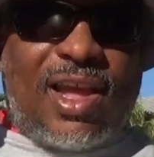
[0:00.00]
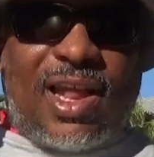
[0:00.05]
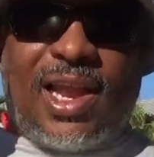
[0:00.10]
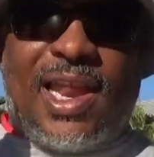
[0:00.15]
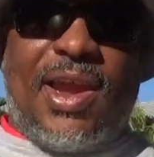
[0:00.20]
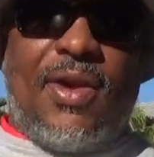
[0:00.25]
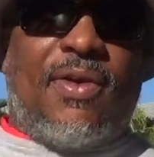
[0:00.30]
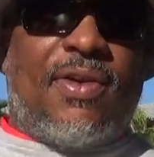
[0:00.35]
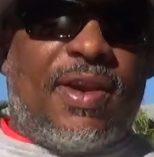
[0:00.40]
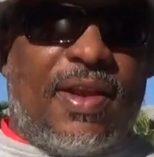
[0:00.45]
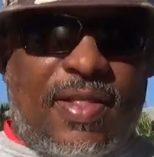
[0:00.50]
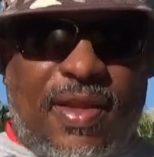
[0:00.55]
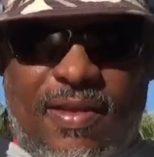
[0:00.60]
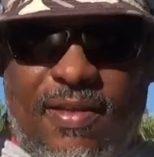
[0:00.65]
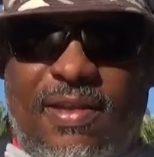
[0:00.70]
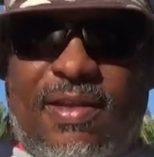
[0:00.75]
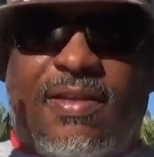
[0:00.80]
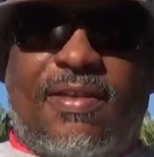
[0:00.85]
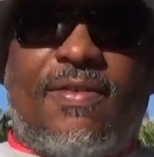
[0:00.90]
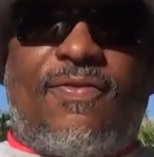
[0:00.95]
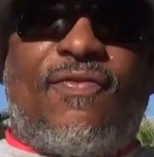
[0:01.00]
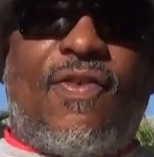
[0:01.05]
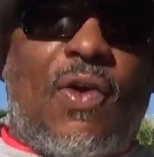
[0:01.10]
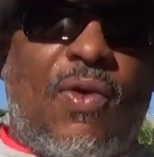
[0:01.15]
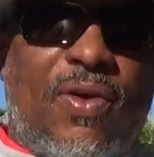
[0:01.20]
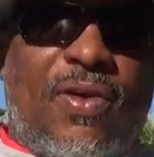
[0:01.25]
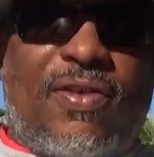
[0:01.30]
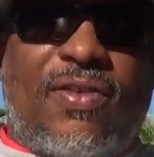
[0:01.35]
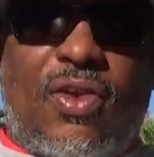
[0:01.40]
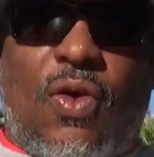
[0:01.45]
clarity, they're
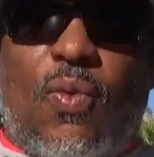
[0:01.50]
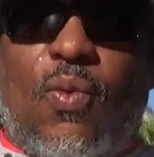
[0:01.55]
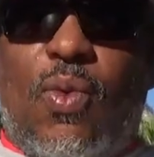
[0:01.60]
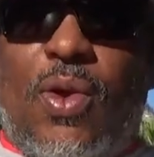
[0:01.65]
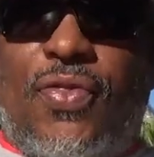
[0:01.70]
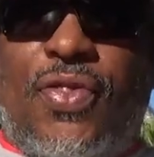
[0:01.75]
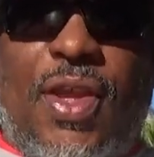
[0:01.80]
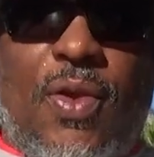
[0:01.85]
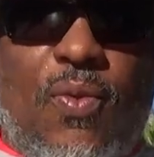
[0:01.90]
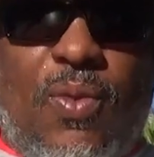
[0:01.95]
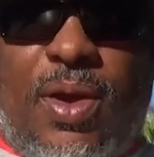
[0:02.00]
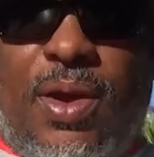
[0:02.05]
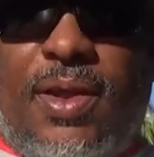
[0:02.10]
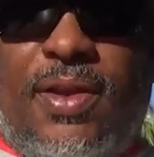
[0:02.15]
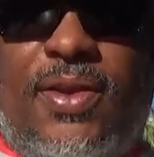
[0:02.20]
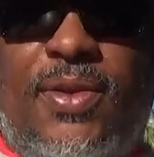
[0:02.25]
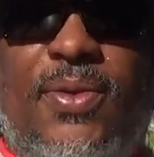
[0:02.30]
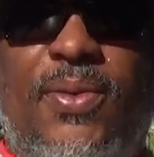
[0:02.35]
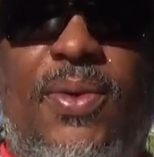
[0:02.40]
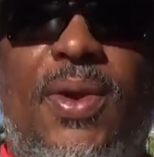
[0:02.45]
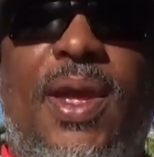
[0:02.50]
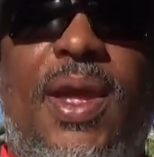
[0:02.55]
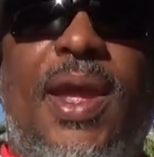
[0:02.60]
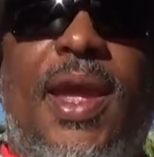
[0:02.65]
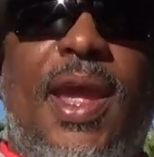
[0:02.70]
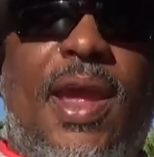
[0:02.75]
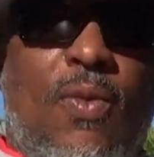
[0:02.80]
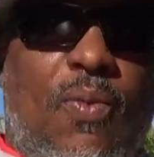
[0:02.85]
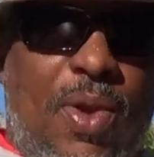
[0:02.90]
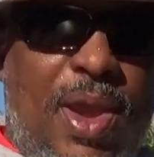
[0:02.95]
focused on what they want to do,
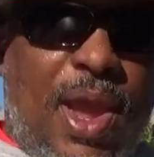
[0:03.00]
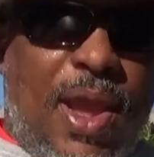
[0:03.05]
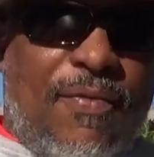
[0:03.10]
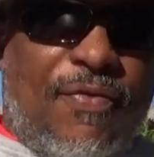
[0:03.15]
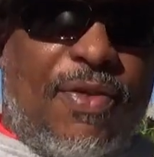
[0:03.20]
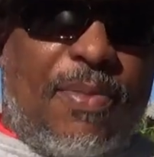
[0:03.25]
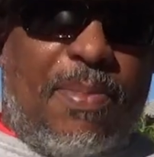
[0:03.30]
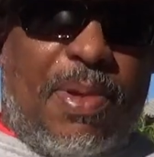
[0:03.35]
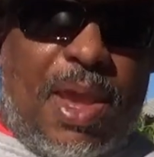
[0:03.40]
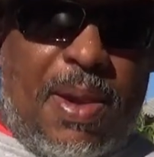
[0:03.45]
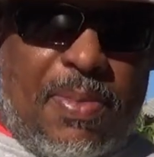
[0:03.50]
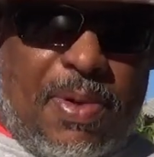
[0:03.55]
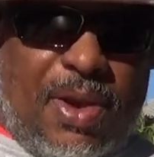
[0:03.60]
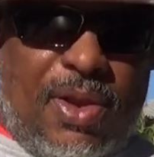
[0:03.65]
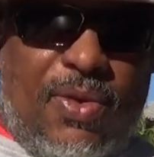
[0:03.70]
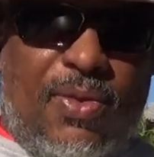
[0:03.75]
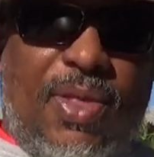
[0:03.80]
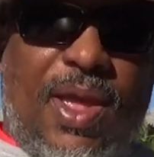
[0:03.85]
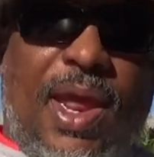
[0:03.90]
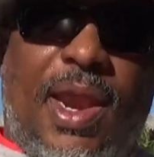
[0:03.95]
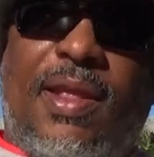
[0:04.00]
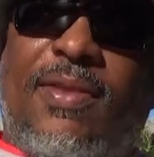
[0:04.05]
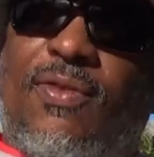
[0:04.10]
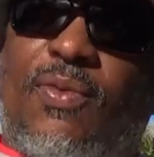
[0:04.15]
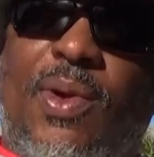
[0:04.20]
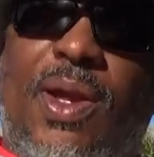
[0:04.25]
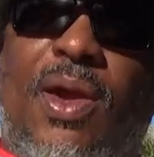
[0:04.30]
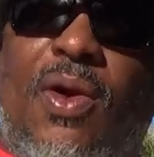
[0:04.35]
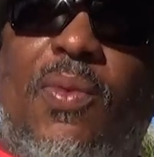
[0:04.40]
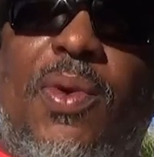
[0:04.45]
and we have to be able to do that as
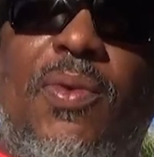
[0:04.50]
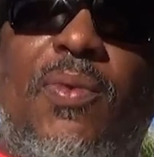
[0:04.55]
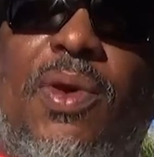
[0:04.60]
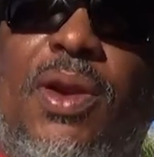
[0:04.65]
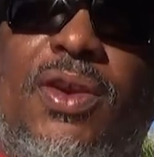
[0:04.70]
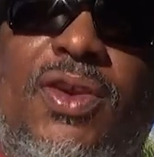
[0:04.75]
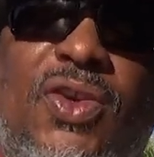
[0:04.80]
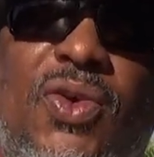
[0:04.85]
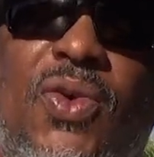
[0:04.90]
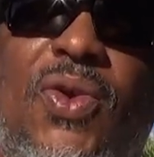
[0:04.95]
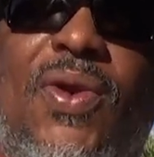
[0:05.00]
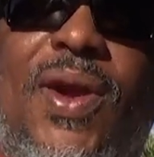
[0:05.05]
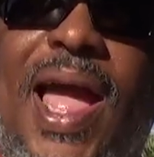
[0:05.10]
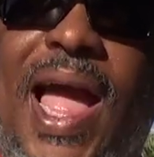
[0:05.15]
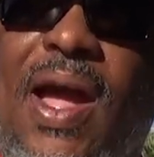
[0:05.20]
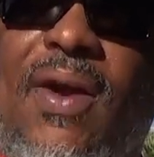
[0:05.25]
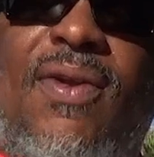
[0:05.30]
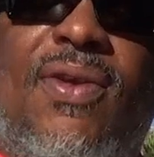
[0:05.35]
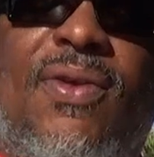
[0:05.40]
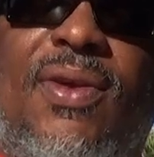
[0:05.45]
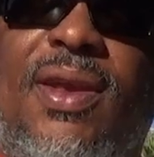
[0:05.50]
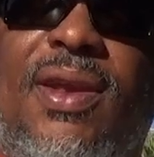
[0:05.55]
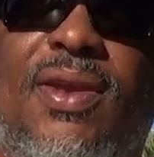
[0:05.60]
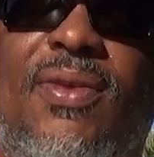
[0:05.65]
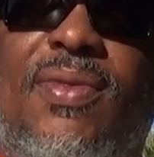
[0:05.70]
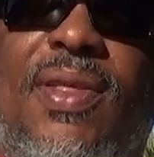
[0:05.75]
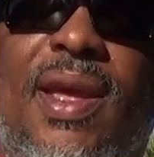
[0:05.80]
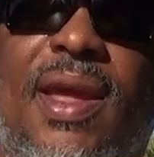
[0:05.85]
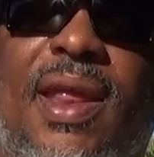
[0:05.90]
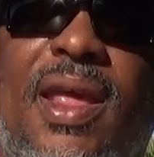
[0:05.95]
well. We want to show you how you can
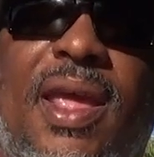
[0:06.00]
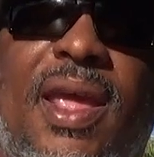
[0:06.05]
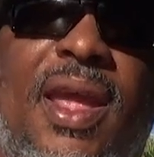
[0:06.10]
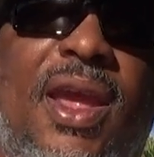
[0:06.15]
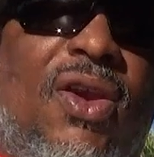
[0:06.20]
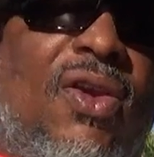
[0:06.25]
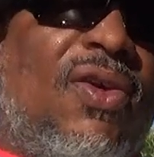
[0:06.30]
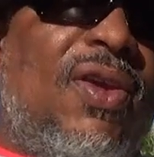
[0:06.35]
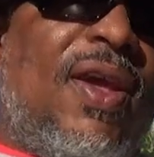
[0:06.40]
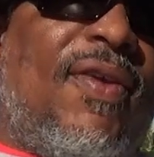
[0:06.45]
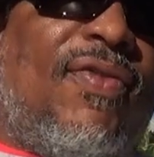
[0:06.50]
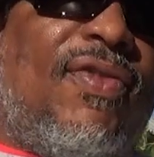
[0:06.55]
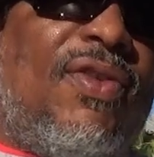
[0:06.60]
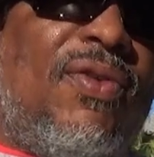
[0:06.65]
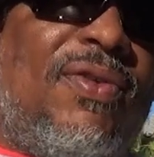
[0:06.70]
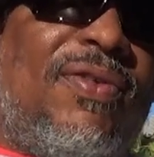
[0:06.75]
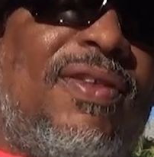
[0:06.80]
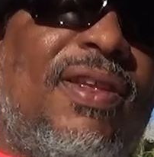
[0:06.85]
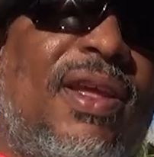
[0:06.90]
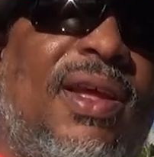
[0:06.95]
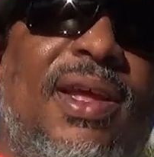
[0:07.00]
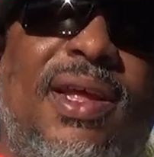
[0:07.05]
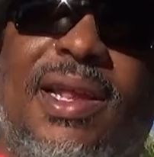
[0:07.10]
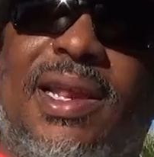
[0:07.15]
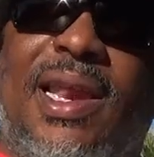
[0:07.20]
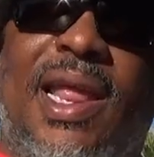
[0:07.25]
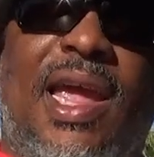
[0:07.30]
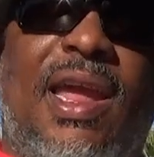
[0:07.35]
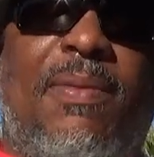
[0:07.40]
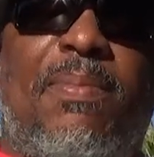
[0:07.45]
do that. All you have to do is
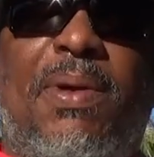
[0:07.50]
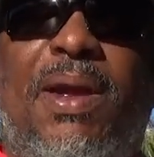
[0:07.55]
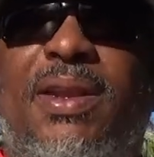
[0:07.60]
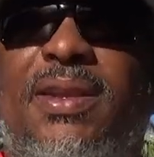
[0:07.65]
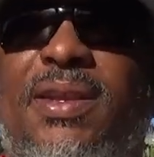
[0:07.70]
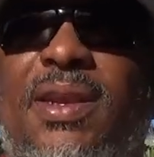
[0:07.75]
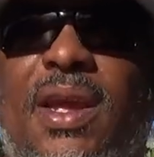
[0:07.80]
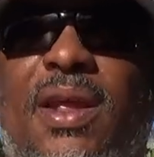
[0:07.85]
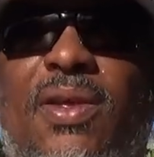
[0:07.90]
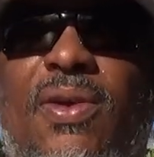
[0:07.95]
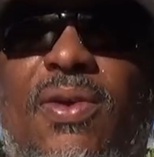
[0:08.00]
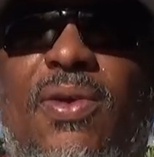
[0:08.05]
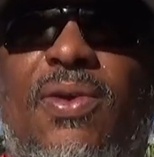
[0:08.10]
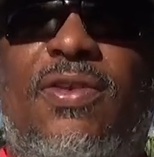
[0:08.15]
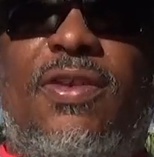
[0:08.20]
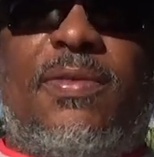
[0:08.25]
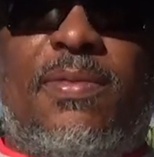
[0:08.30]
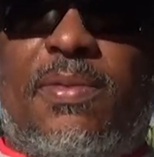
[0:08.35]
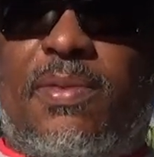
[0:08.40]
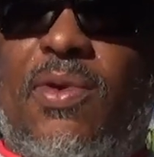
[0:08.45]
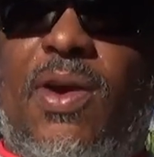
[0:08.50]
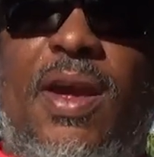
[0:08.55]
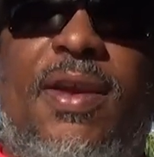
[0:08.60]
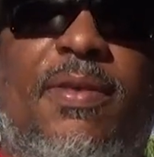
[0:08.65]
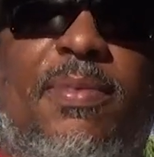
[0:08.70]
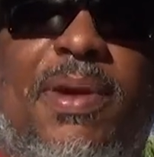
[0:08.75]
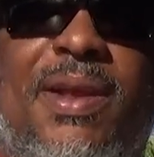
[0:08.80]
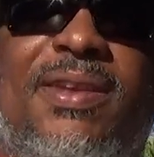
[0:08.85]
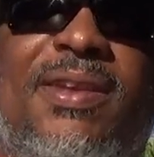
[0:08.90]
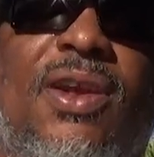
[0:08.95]
like my channel or subscribe
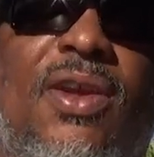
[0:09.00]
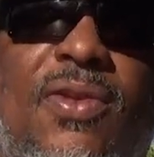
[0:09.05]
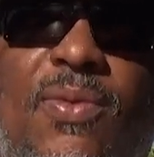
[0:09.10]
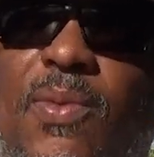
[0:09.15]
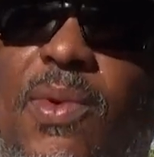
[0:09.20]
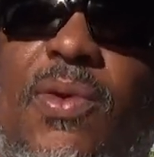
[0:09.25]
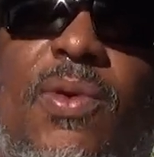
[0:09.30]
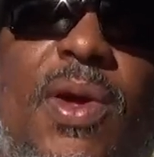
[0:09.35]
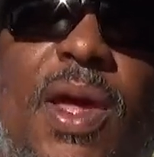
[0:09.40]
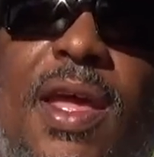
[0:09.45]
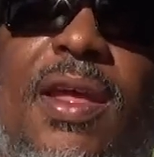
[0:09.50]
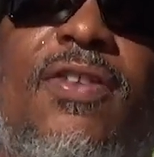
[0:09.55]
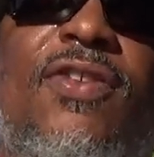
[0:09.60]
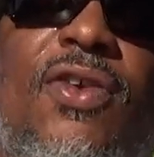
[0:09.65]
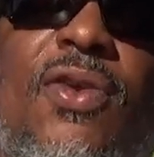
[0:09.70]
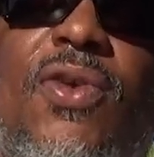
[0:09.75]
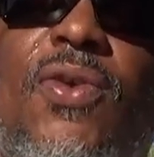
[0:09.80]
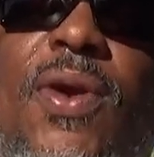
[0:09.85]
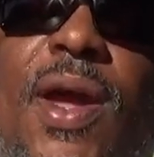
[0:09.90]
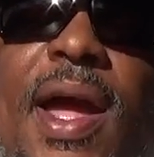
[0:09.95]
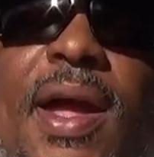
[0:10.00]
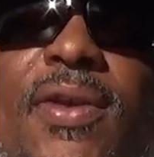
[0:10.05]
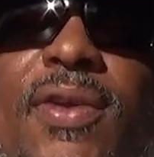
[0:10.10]
to my channel, and we'll show you how